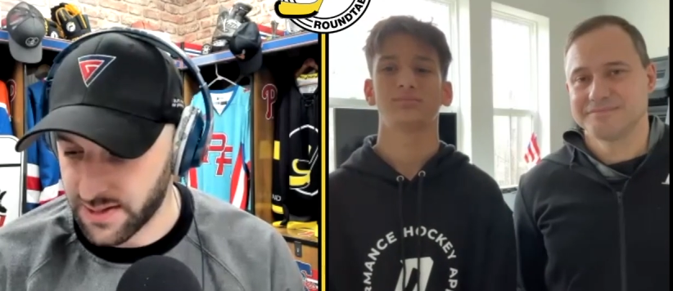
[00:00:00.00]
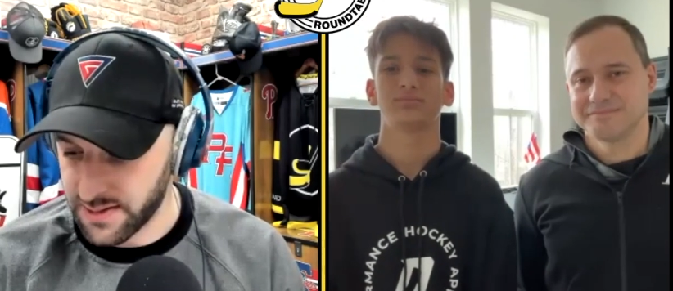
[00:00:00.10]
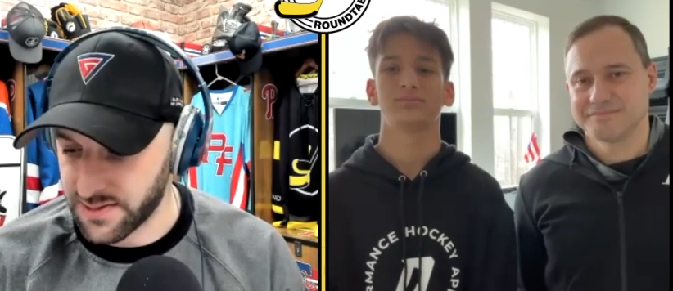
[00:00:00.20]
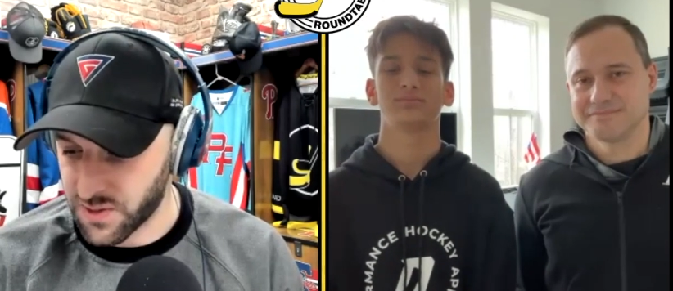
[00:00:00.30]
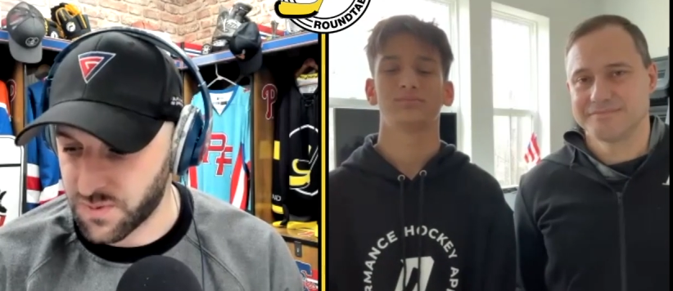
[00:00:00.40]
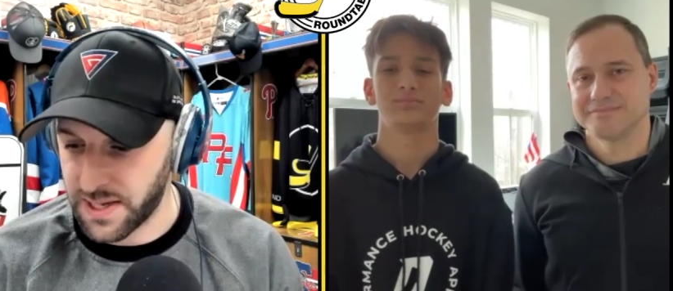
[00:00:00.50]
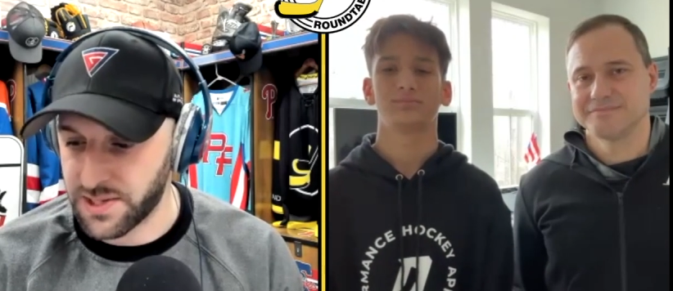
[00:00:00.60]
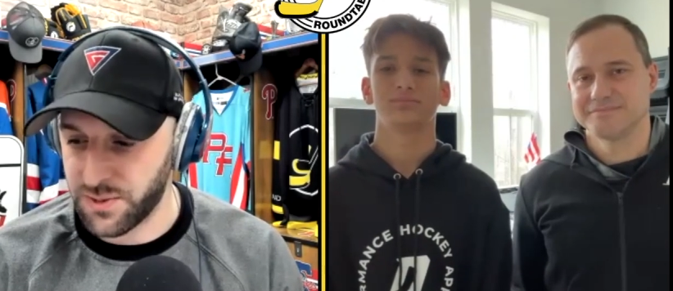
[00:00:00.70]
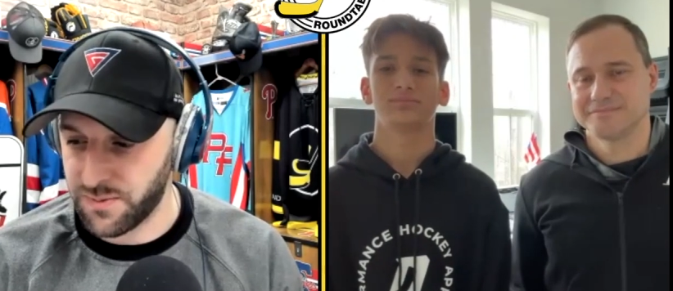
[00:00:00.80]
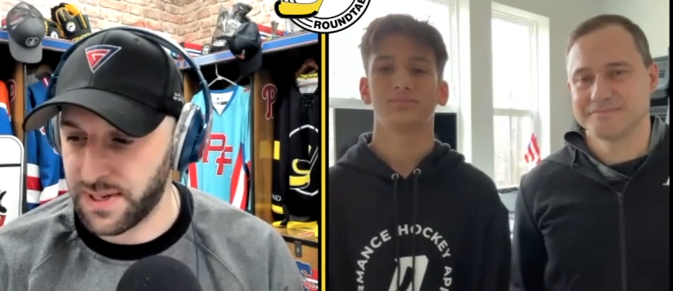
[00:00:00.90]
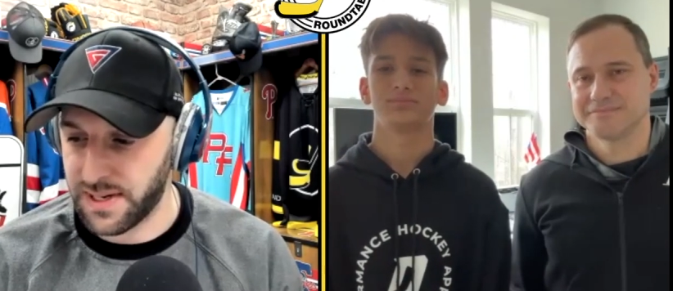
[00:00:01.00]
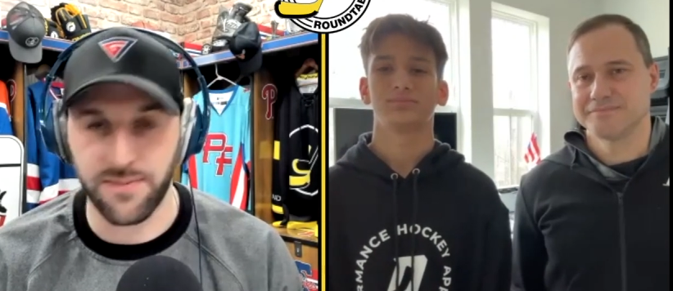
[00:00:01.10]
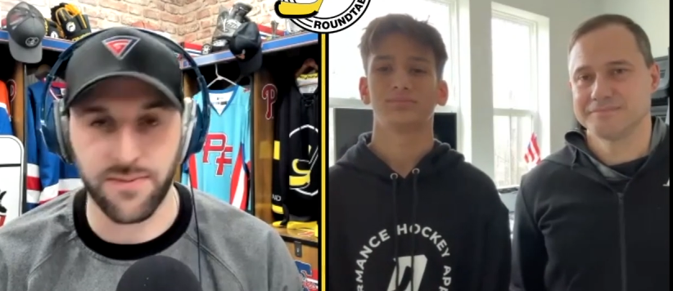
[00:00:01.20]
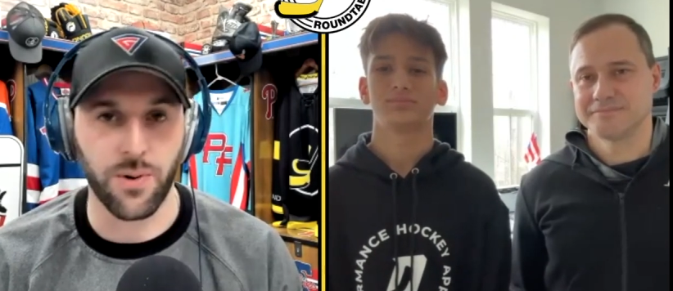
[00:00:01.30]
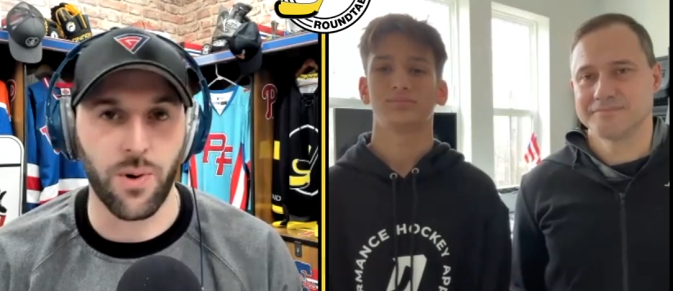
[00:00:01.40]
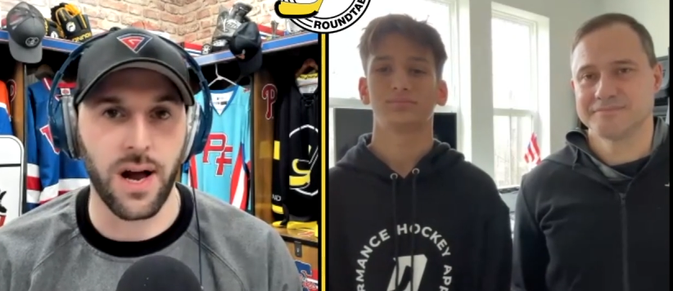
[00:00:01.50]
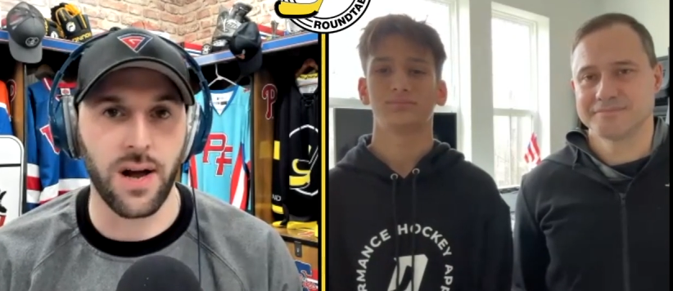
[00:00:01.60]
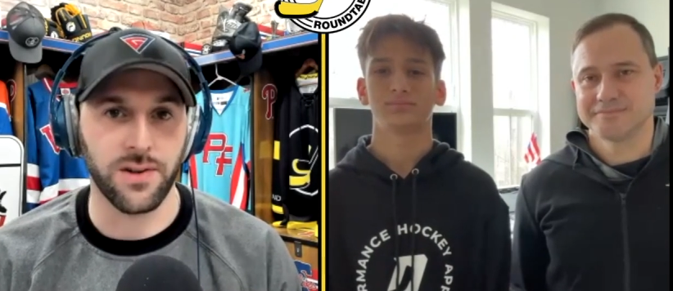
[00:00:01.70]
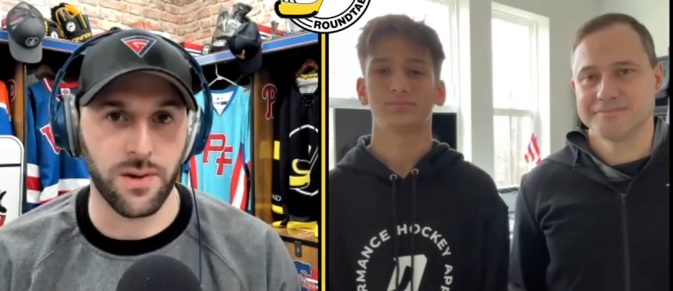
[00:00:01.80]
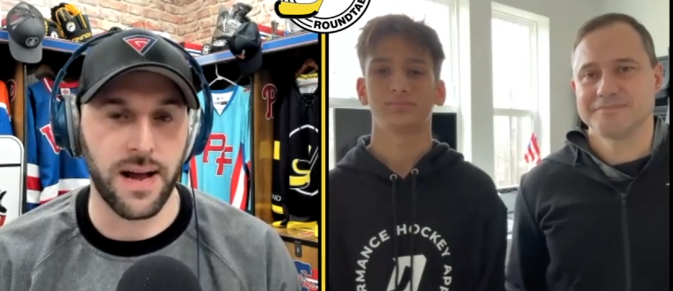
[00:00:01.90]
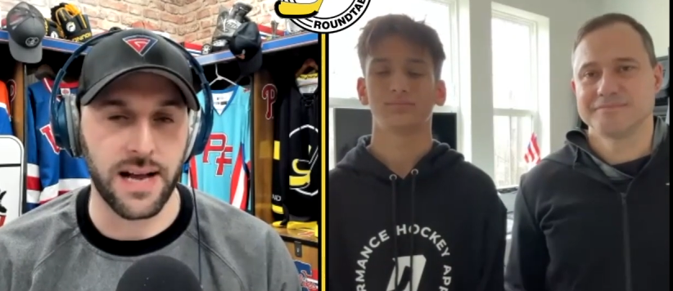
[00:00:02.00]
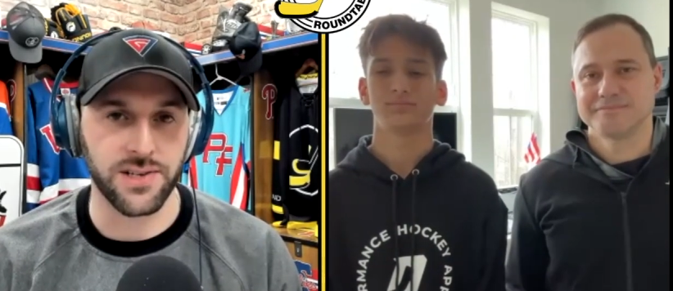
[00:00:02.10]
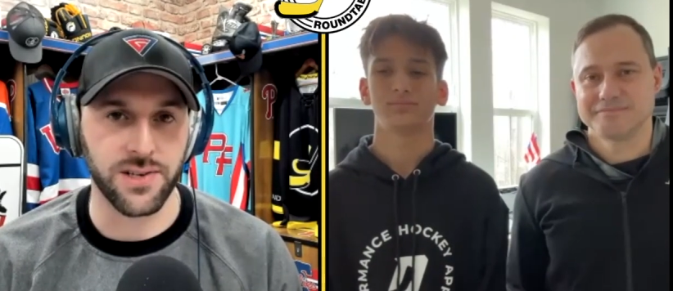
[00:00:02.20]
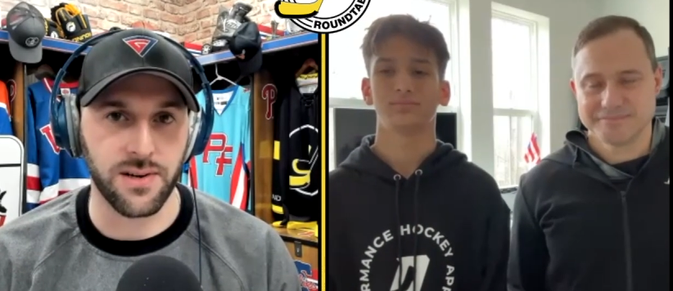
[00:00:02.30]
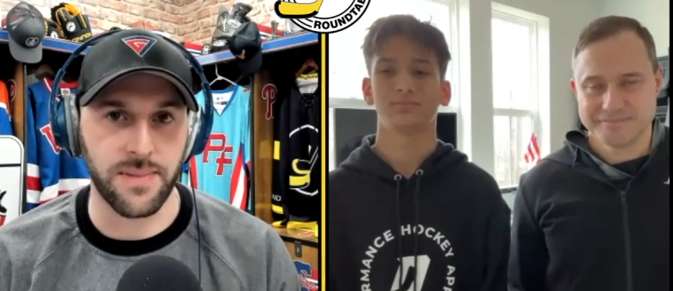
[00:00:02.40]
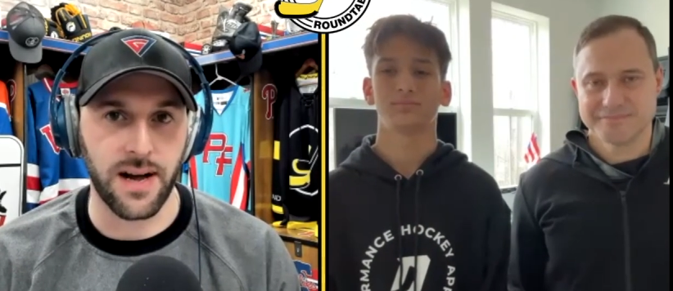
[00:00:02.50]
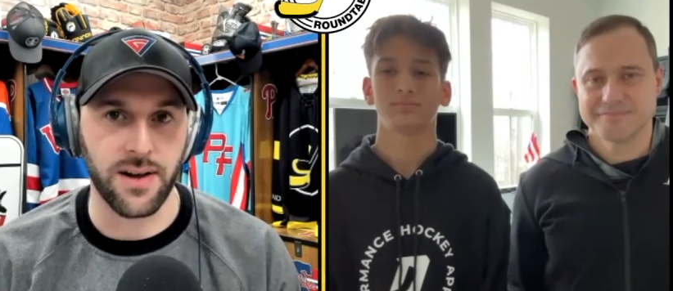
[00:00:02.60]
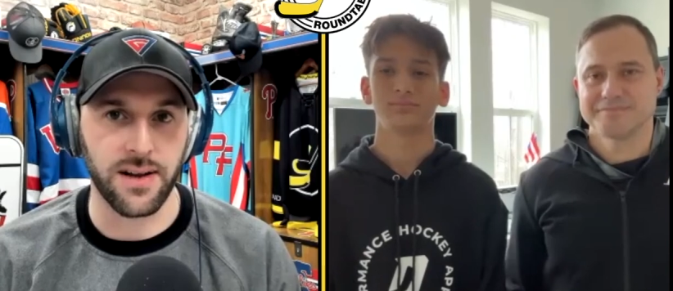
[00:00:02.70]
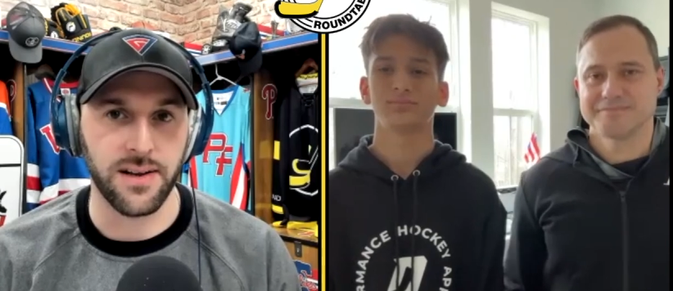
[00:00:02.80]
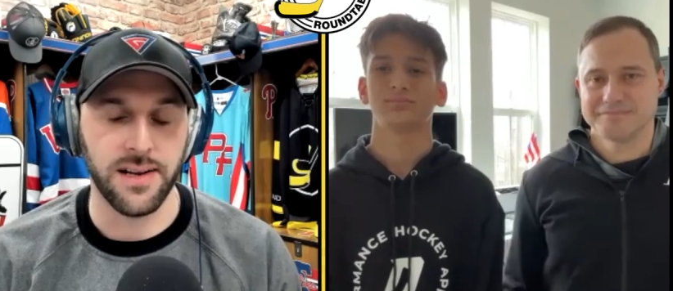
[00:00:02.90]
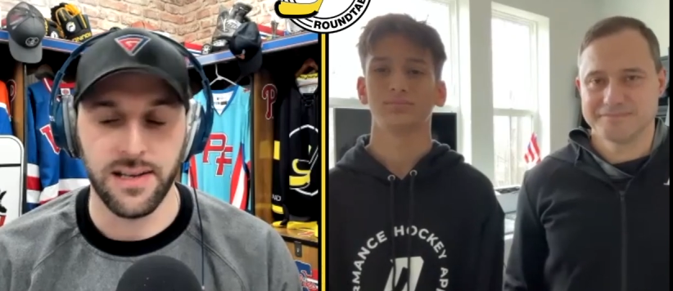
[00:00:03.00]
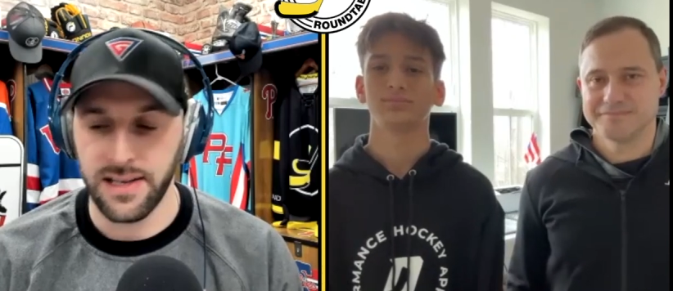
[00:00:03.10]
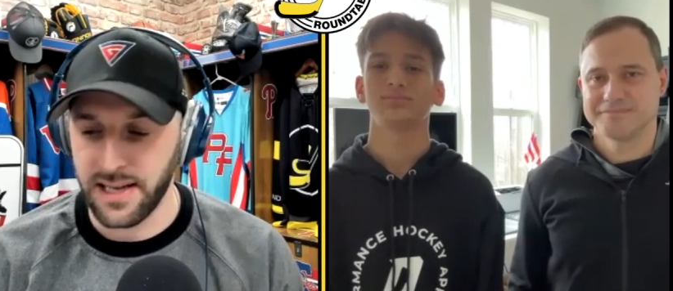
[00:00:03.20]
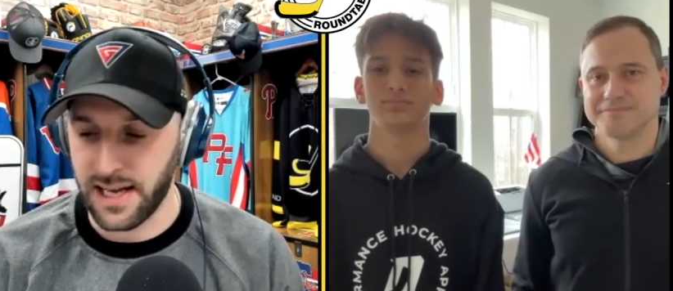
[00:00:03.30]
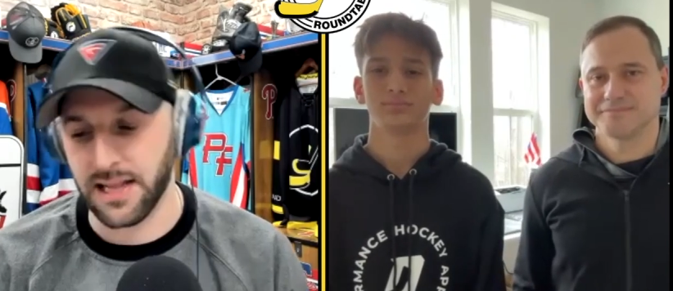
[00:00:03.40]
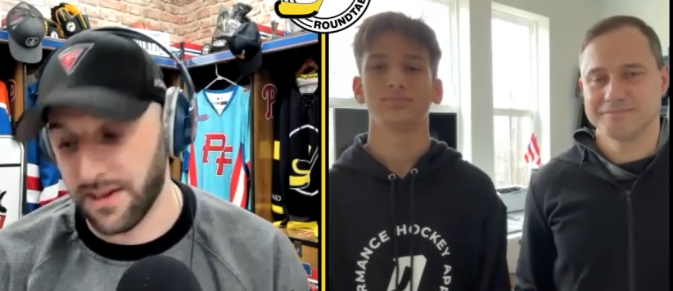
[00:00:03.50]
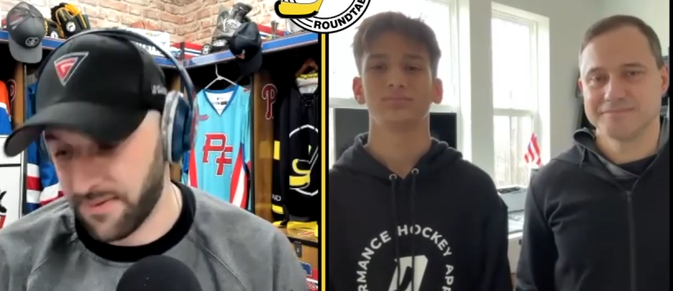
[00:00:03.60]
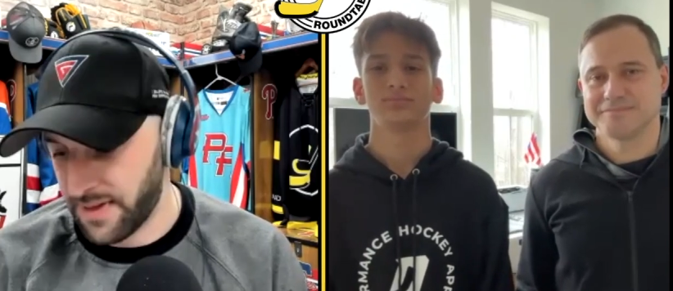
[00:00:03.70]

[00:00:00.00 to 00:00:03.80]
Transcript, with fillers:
Speaker 1: This is a space you've been in for a while and you're passionate about it. And I love